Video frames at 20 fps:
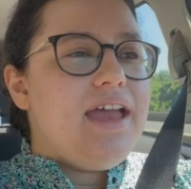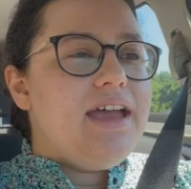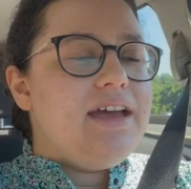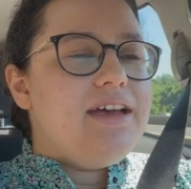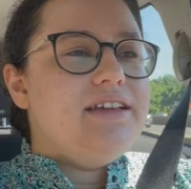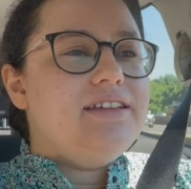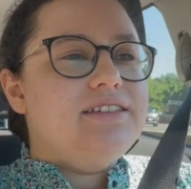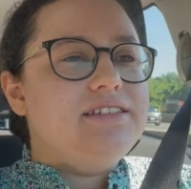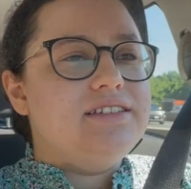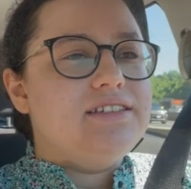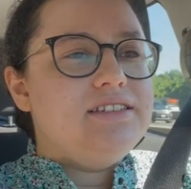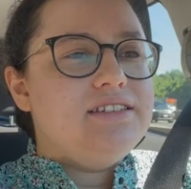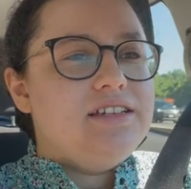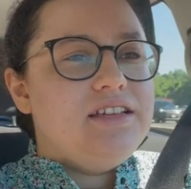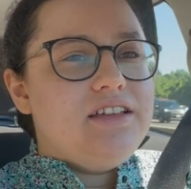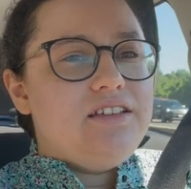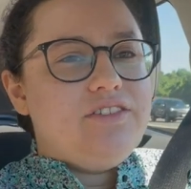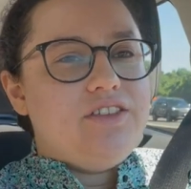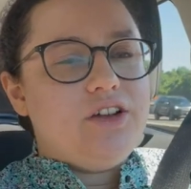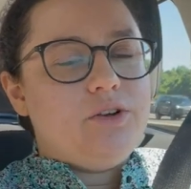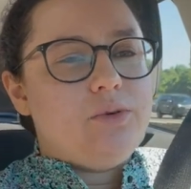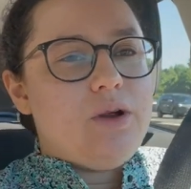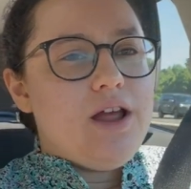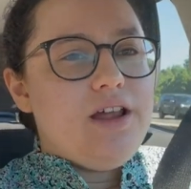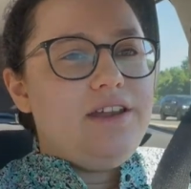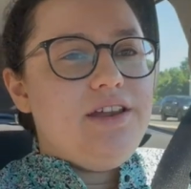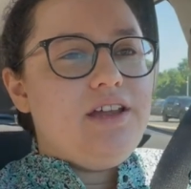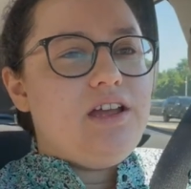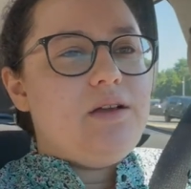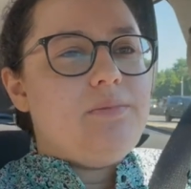And they're
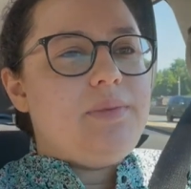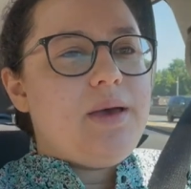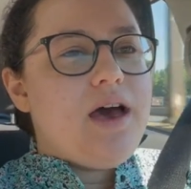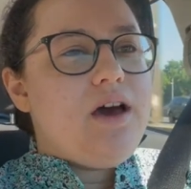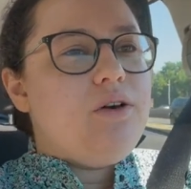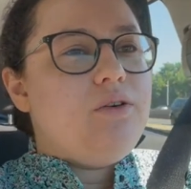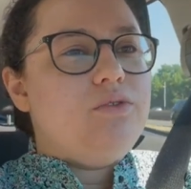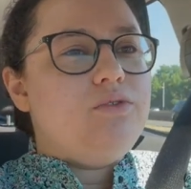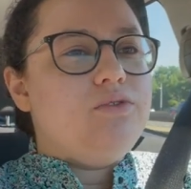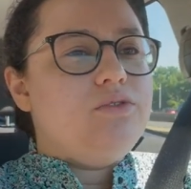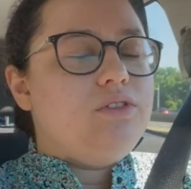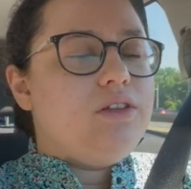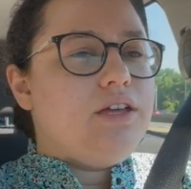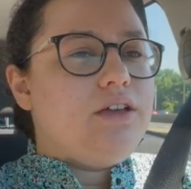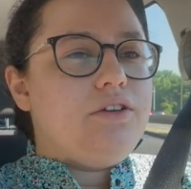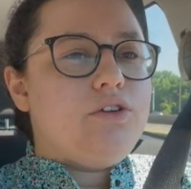writing about, like,